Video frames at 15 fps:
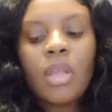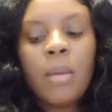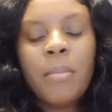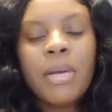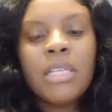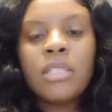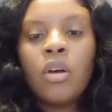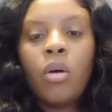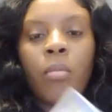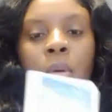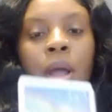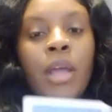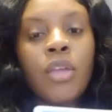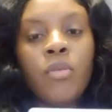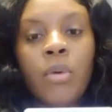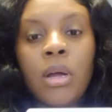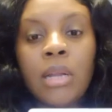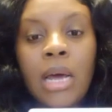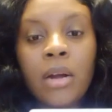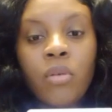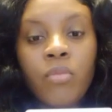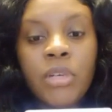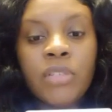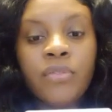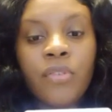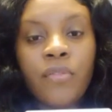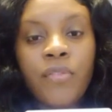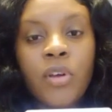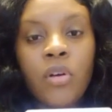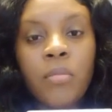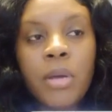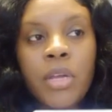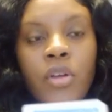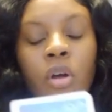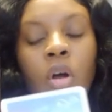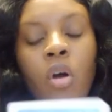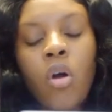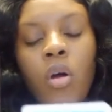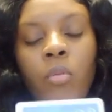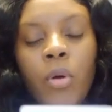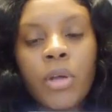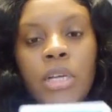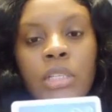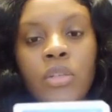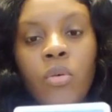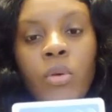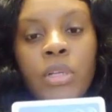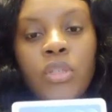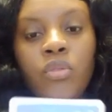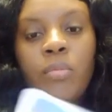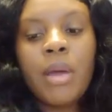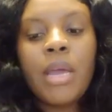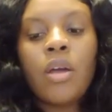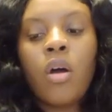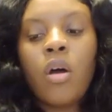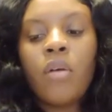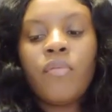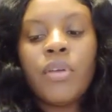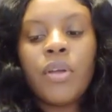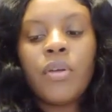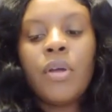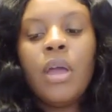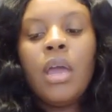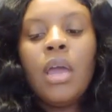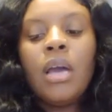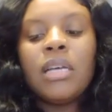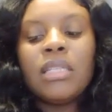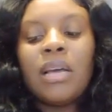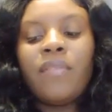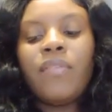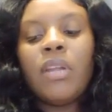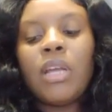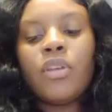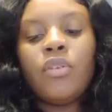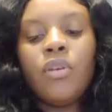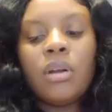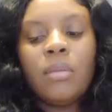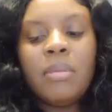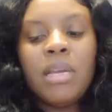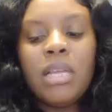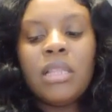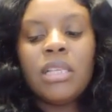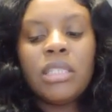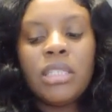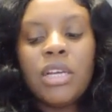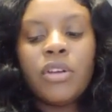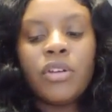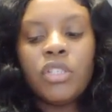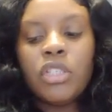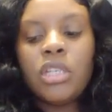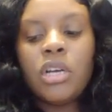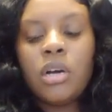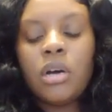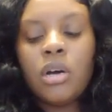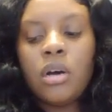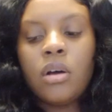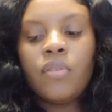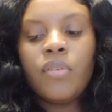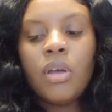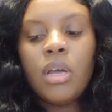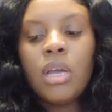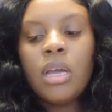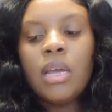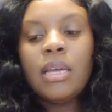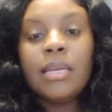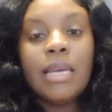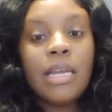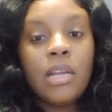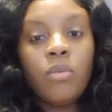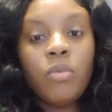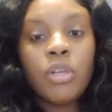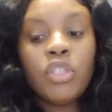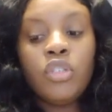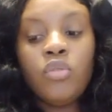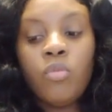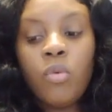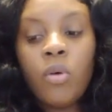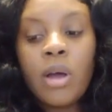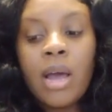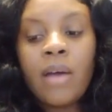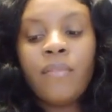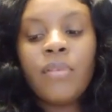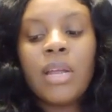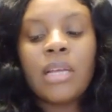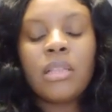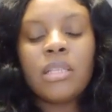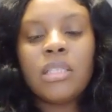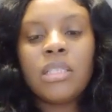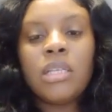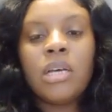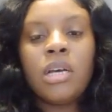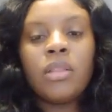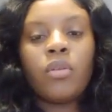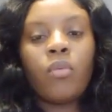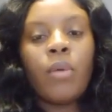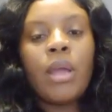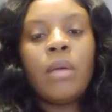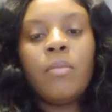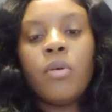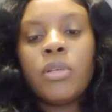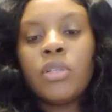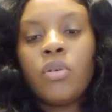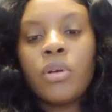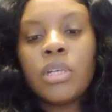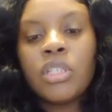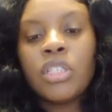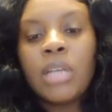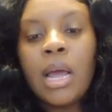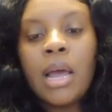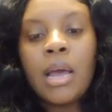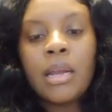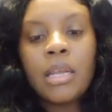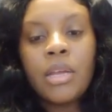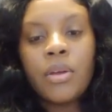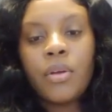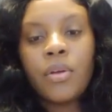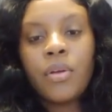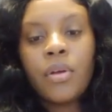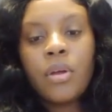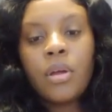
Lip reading: But it's going to bring you a lot of wish fulfillment. Your hard work is going to pay off here. Because I feel like you're going to be in this energy of getting what you want. I feel like the sun, the rainbow is going to shine here.